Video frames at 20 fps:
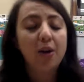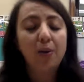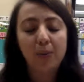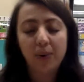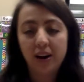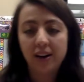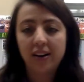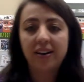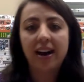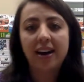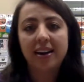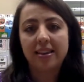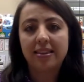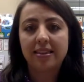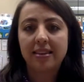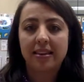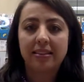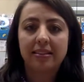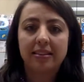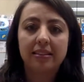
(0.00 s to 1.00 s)
Well, I
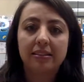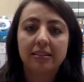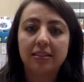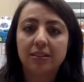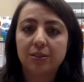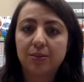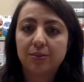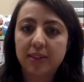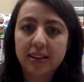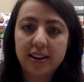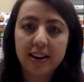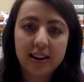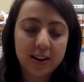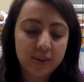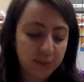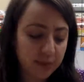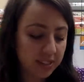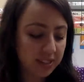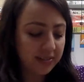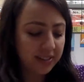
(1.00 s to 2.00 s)
think the little red
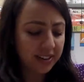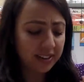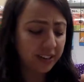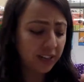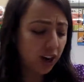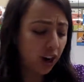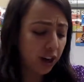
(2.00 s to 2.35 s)
hen was very